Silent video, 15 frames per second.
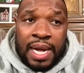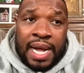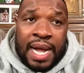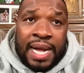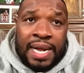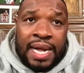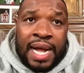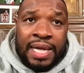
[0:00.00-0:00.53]

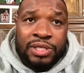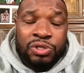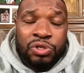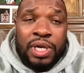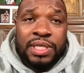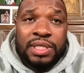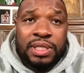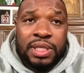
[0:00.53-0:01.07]
I, I, I
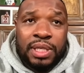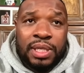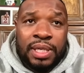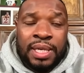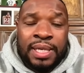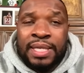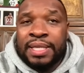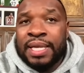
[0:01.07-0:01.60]
trust,
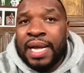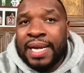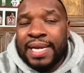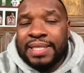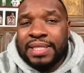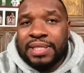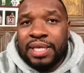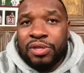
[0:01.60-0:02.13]
and I
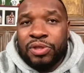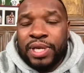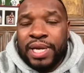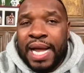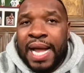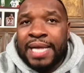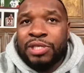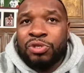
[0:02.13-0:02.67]
guess this is the other
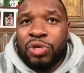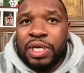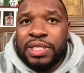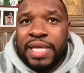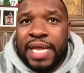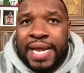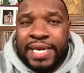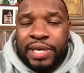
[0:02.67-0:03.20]
thing, I
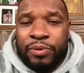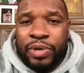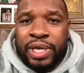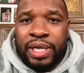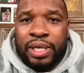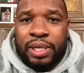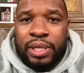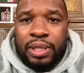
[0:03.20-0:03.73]
trust Andy
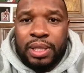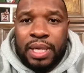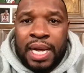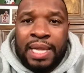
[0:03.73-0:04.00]
Reid.